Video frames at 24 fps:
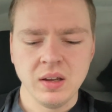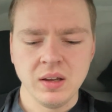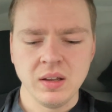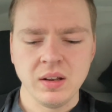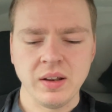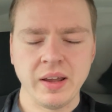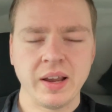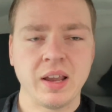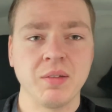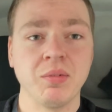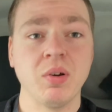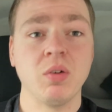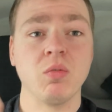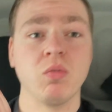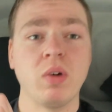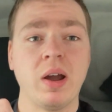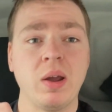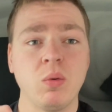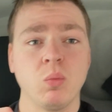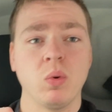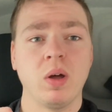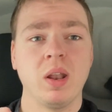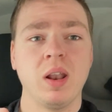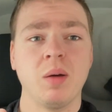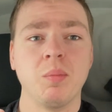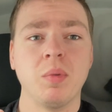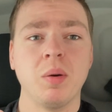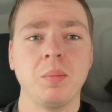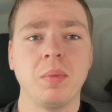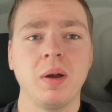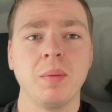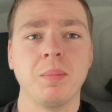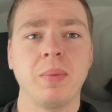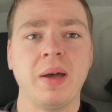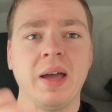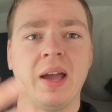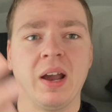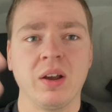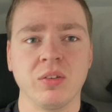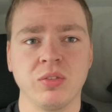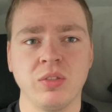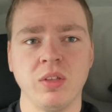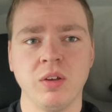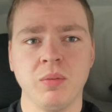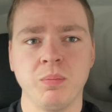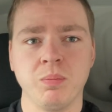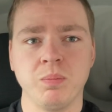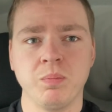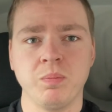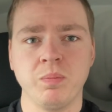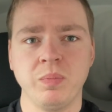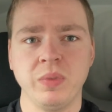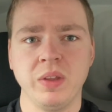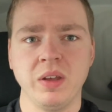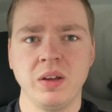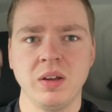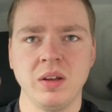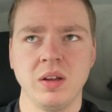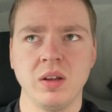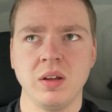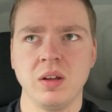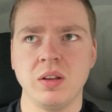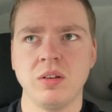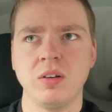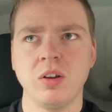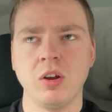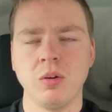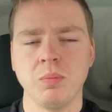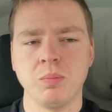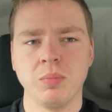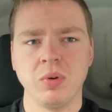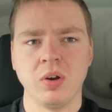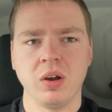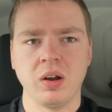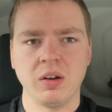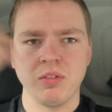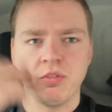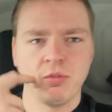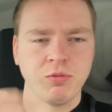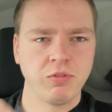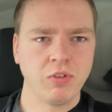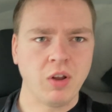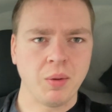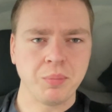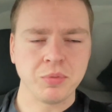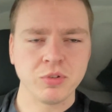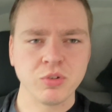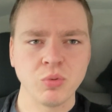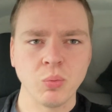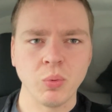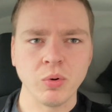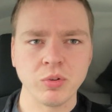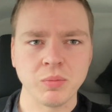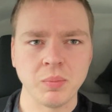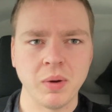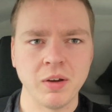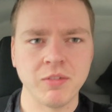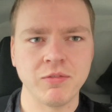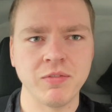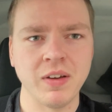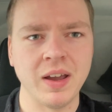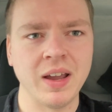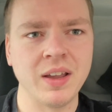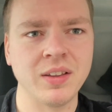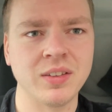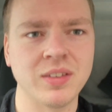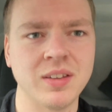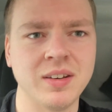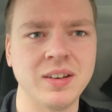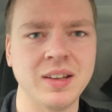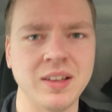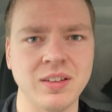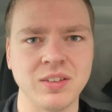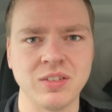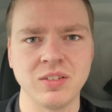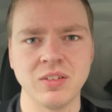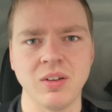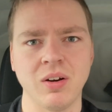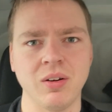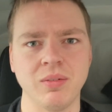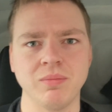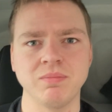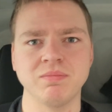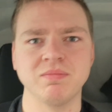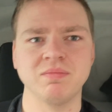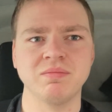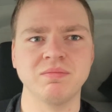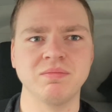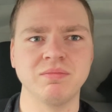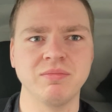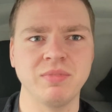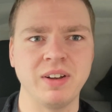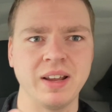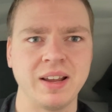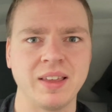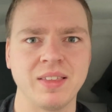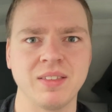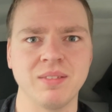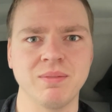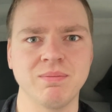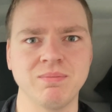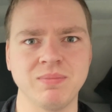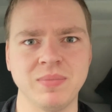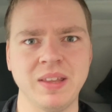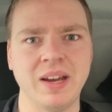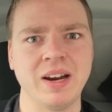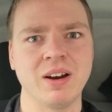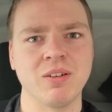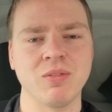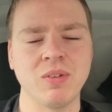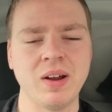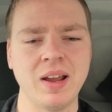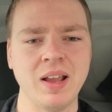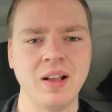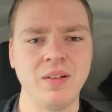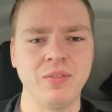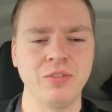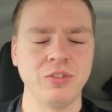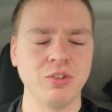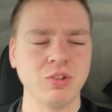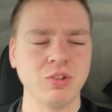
like if I write while I'm on my back, the the notebook flops towards my face and it's not like that great, and